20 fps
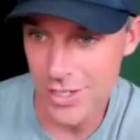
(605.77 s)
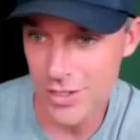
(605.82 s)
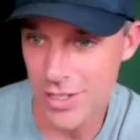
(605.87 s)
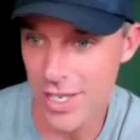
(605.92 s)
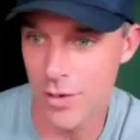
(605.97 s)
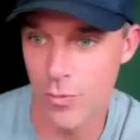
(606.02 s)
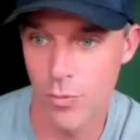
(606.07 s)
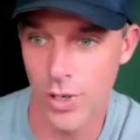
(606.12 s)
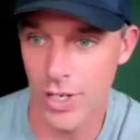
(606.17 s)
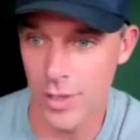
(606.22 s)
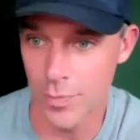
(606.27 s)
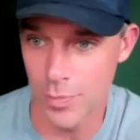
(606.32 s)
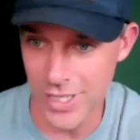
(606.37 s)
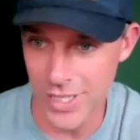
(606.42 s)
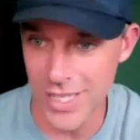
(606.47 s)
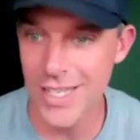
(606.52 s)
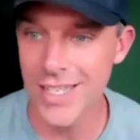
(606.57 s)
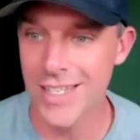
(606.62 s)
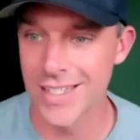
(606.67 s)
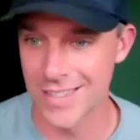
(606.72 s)
you're like,
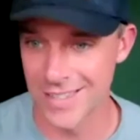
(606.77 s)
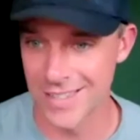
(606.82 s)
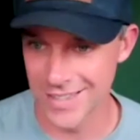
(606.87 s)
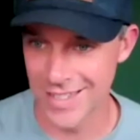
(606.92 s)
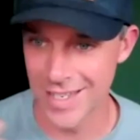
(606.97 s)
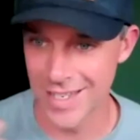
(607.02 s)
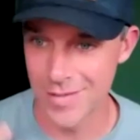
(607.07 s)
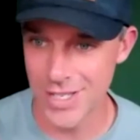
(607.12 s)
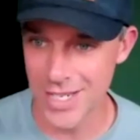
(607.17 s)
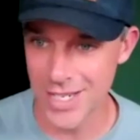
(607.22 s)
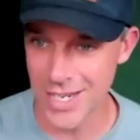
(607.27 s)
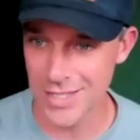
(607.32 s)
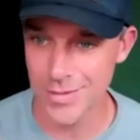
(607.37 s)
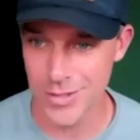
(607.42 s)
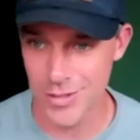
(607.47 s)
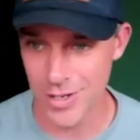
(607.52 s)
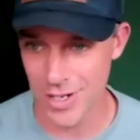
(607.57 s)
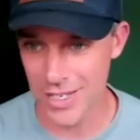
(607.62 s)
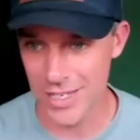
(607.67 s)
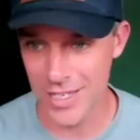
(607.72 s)
please give me an
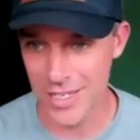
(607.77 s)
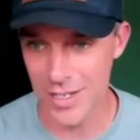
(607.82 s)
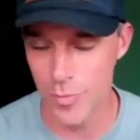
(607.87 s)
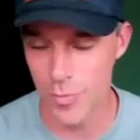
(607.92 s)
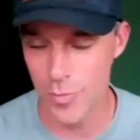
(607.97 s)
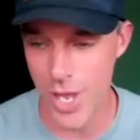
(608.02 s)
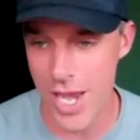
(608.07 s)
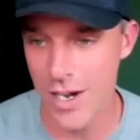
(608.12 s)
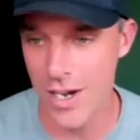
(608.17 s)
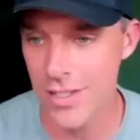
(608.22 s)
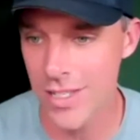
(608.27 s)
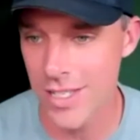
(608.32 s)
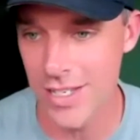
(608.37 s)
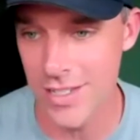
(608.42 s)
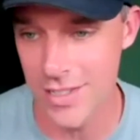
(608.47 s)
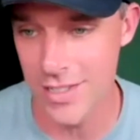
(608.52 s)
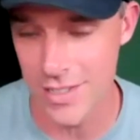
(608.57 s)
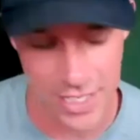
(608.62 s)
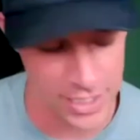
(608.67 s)
estimate so I can compare these.